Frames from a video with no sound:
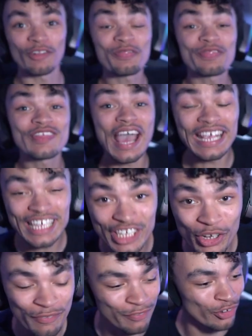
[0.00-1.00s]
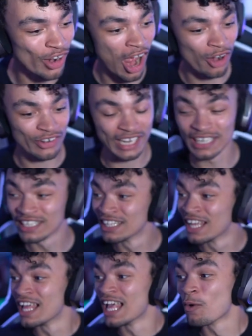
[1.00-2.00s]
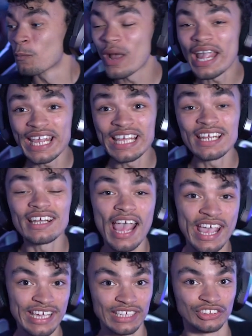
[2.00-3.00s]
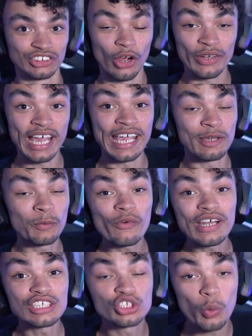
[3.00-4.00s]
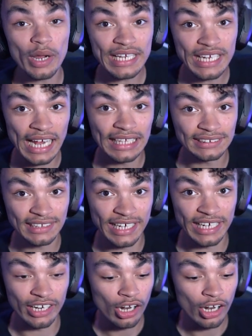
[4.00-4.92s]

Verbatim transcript: Thank you, Ferrari. We're in an age, okay, we're in 2019.